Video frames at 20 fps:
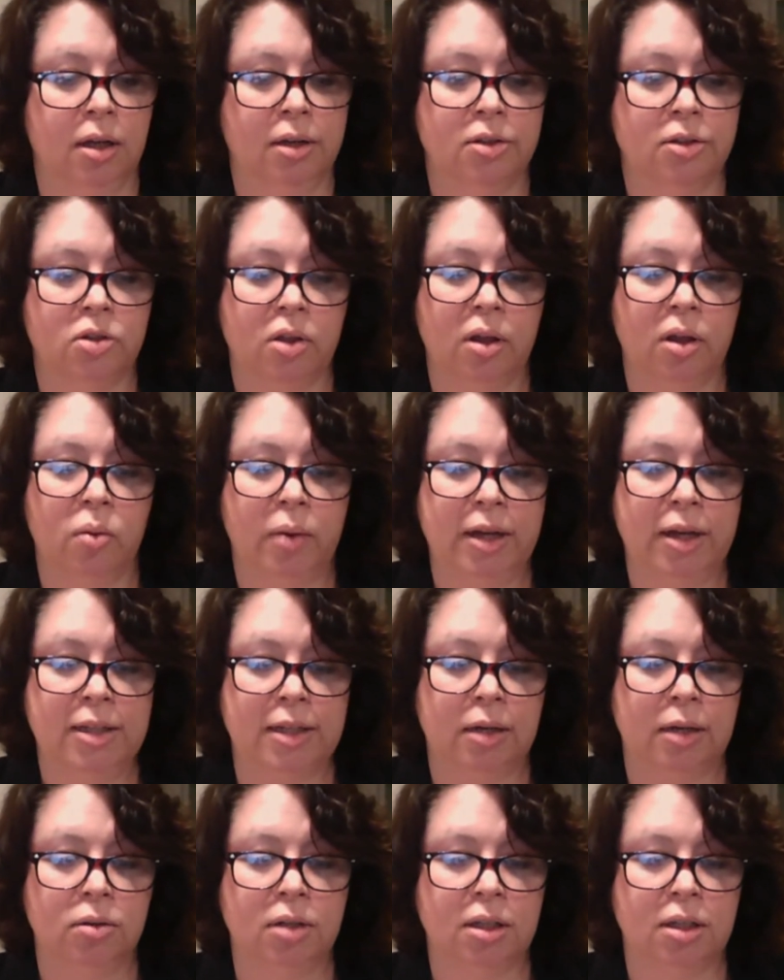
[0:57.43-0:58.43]
So they went
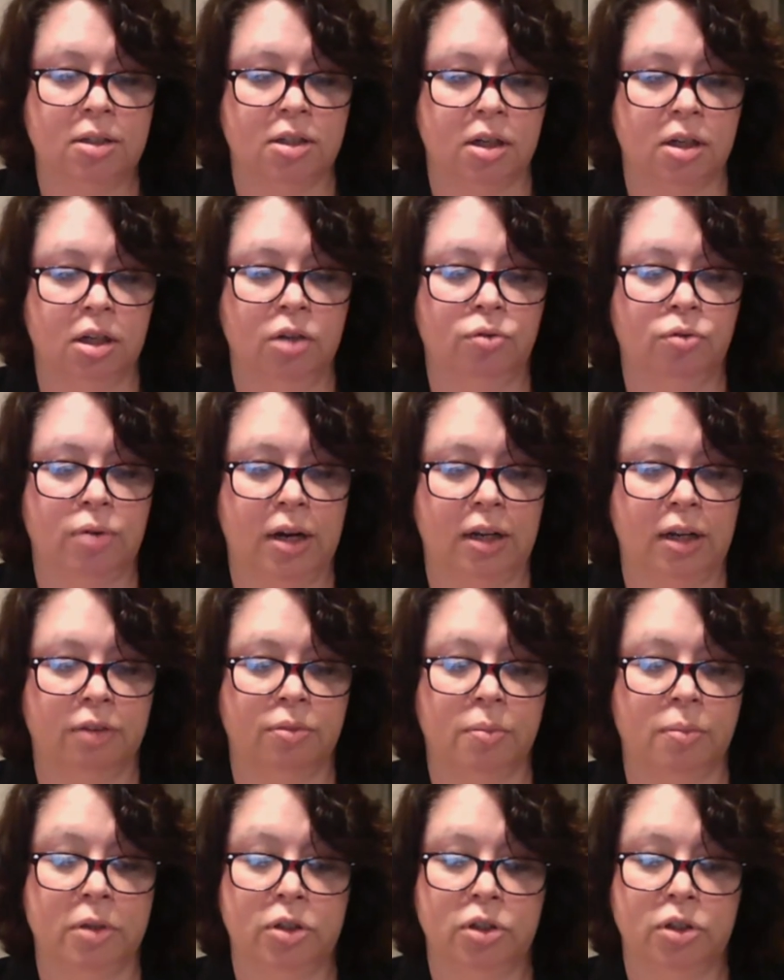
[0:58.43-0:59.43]
out and started running
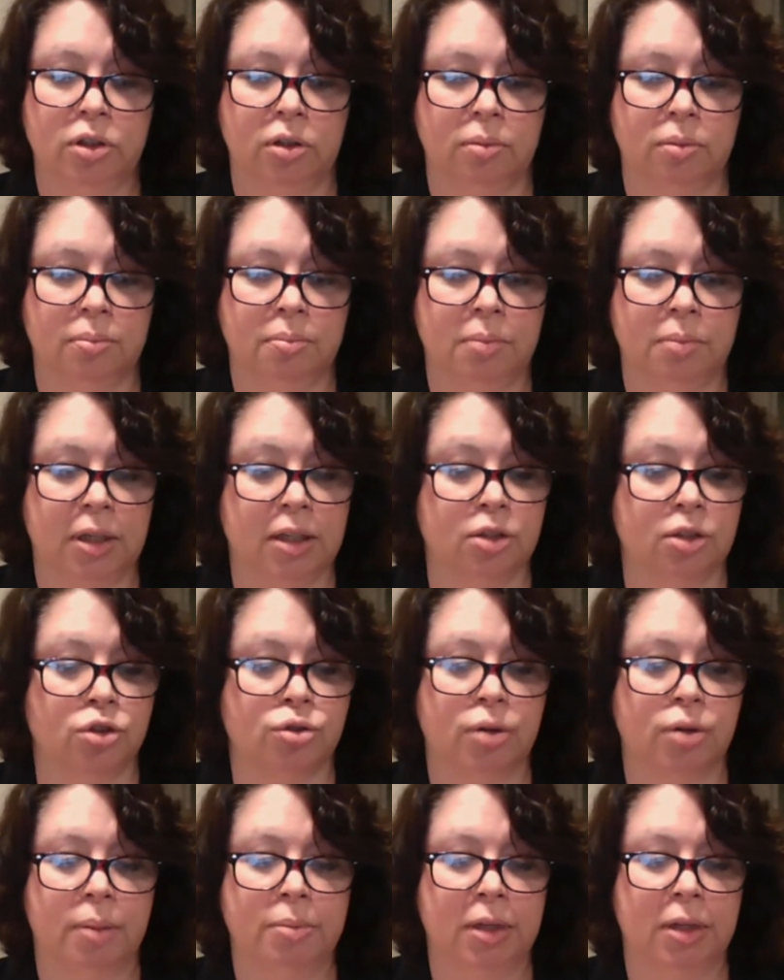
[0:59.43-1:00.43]
from the tomb, because
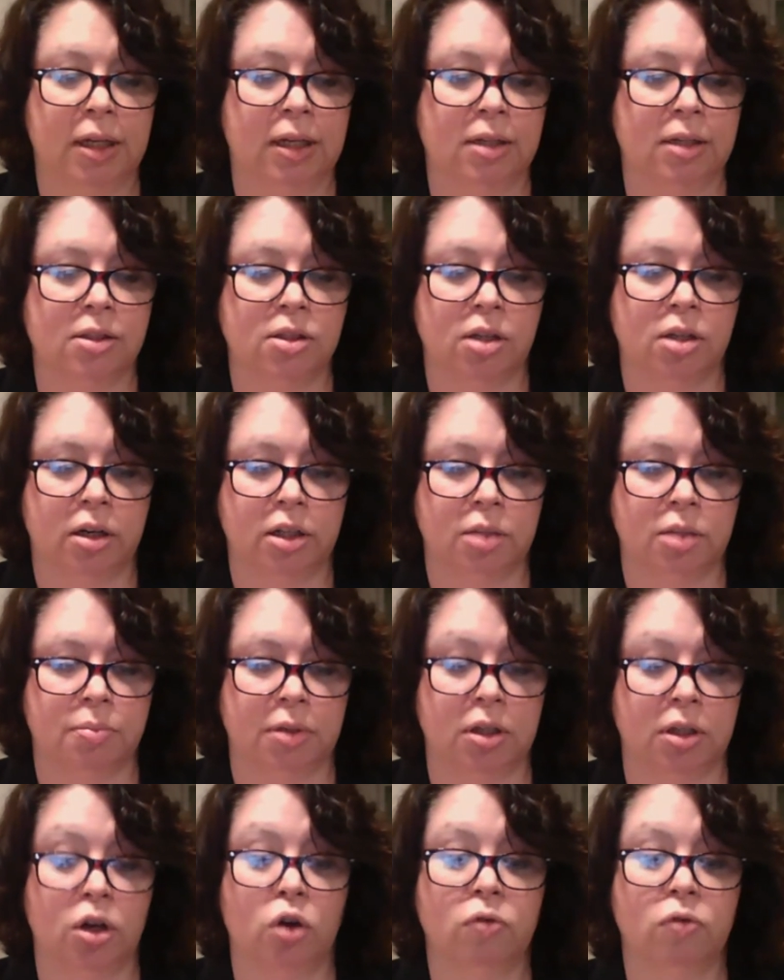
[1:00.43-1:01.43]
trembling and
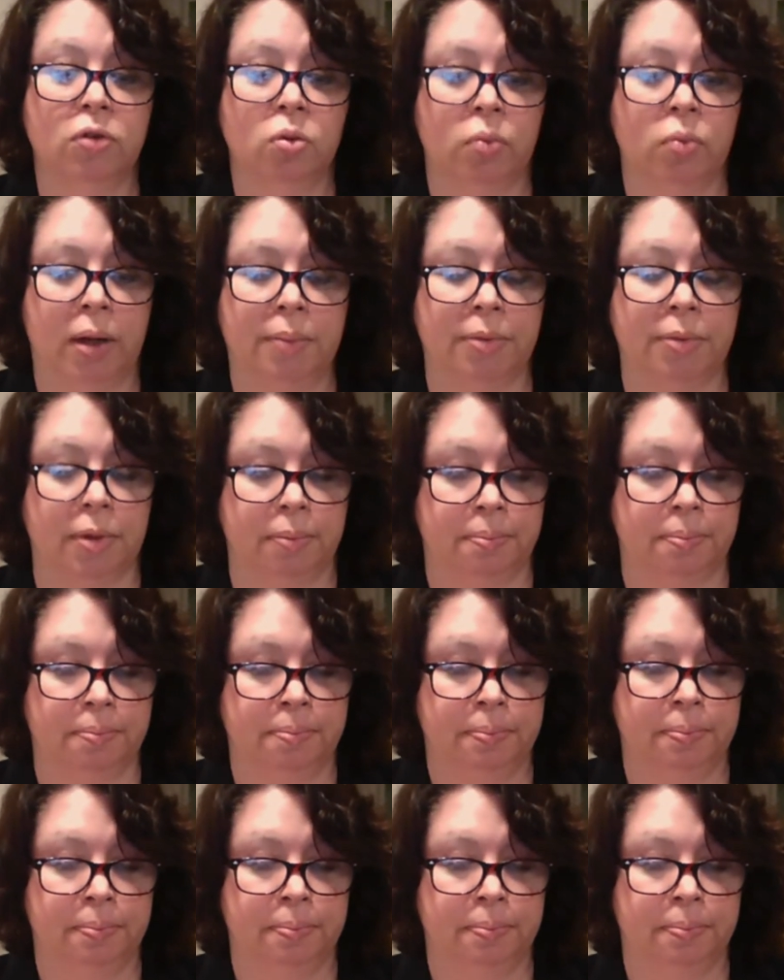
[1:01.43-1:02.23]
astonishment overwhelmed them.